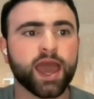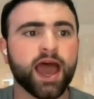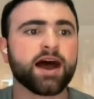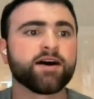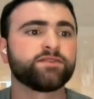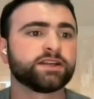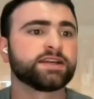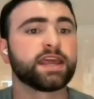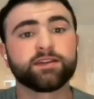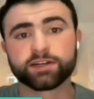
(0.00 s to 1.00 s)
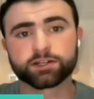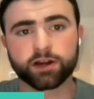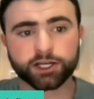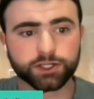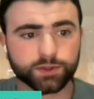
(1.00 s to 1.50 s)
we have native
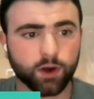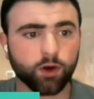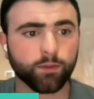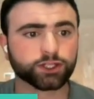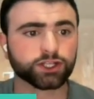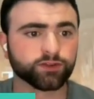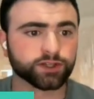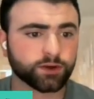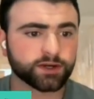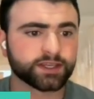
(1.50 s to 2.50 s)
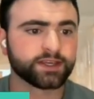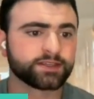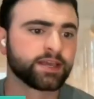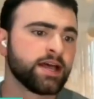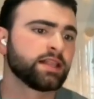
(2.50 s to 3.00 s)
integrations with a whole bunch of different
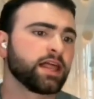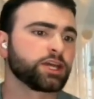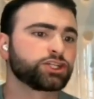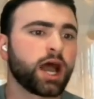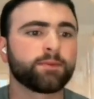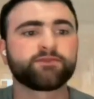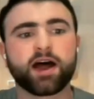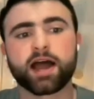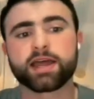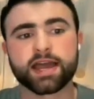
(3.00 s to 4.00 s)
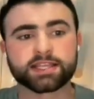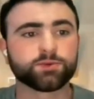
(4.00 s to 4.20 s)
sources like Shopify,